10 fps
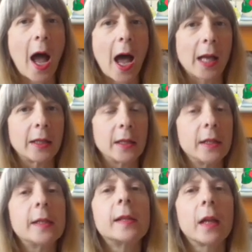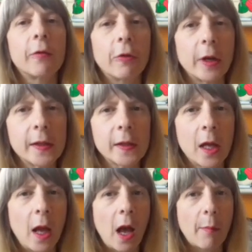and
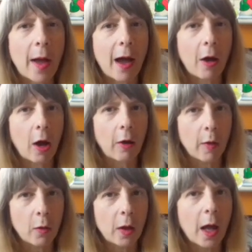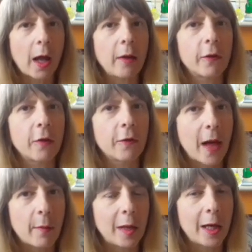discoveries about her own life, her
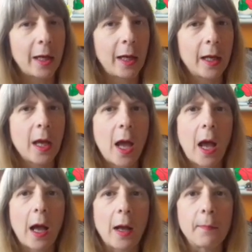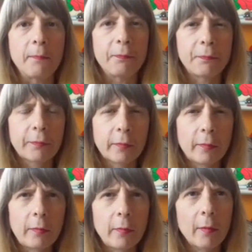family.
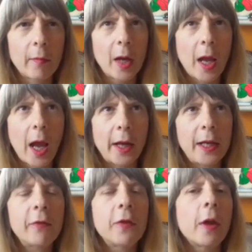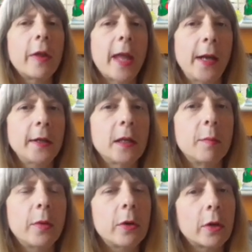And even though at the end of
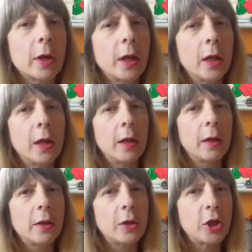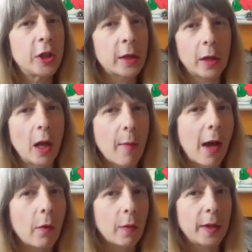the book she didn't come
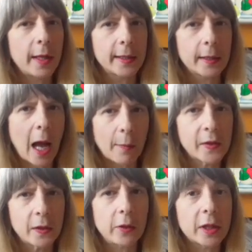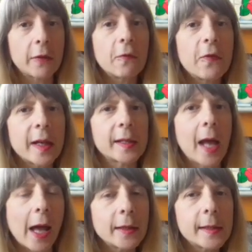out with this absolute and utter
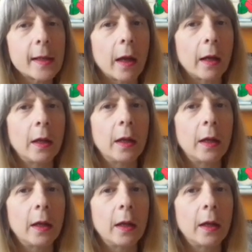fixed answer,